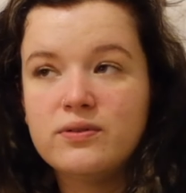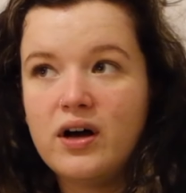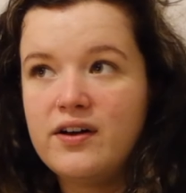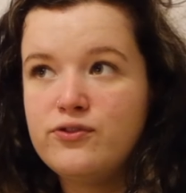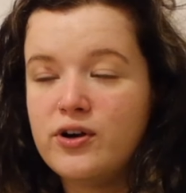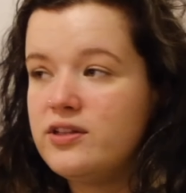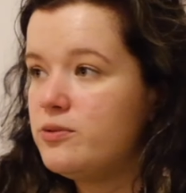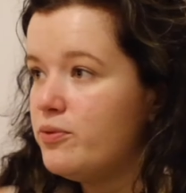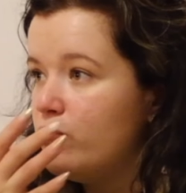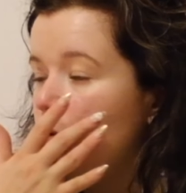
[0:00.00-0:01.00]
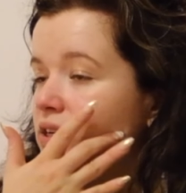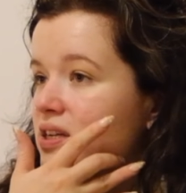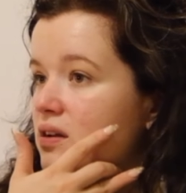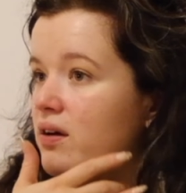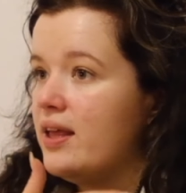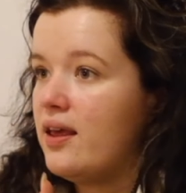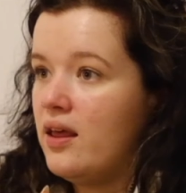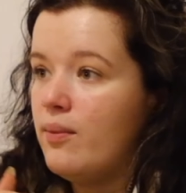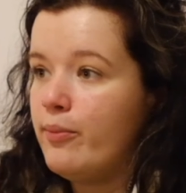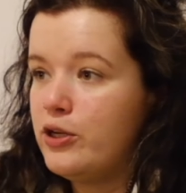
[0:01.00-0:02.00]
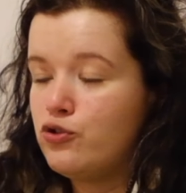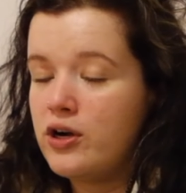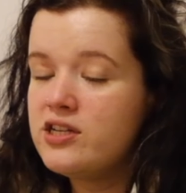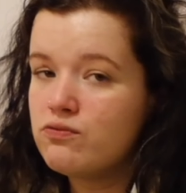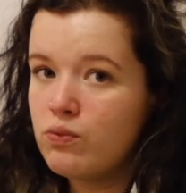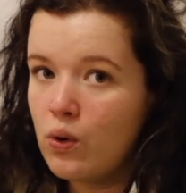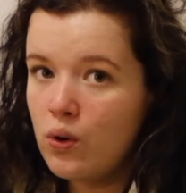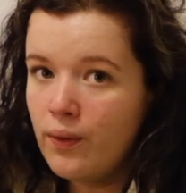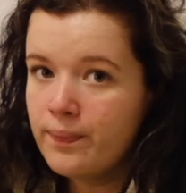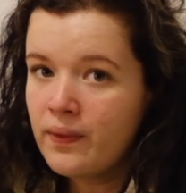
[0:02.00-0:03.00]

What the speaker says: I have tried this before, I didn't like it, but I tried it raw,